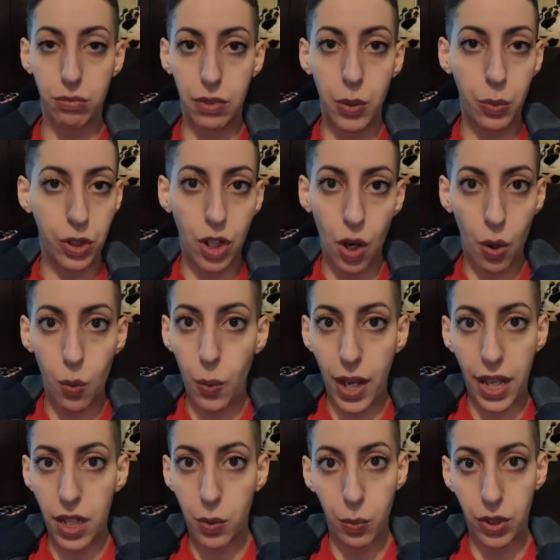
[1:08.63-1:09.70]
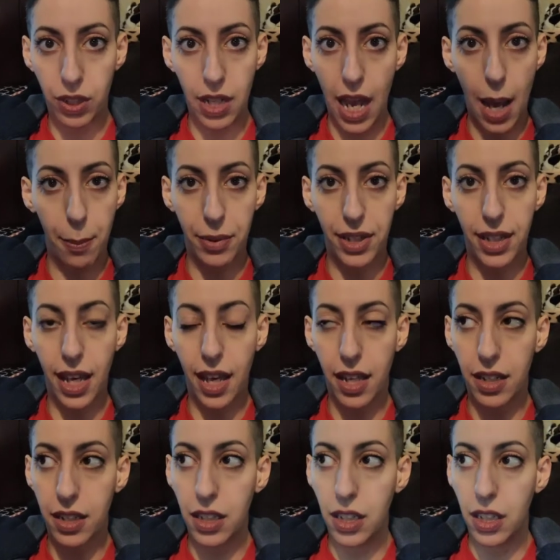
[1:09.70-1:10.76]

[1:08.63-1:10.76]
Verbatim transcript: it would go away and it wouldn't happen again.